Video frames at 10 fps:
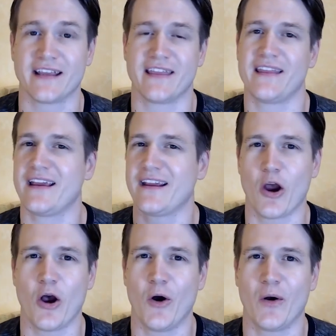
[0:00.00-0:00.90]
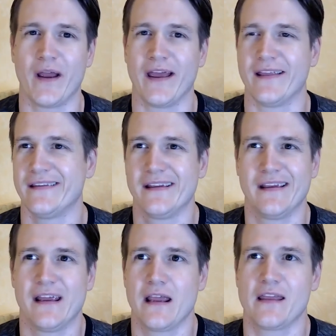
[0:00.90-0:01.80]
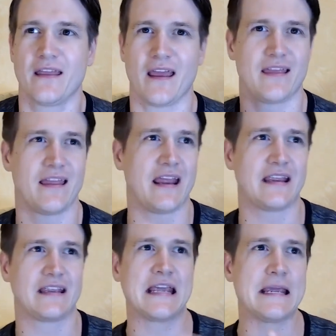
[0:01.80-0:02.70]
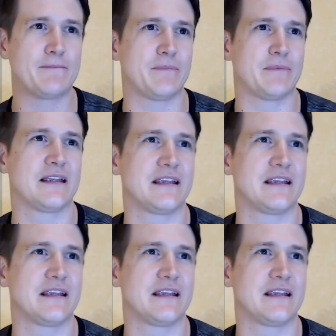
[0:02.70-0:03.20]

And then they go and they keep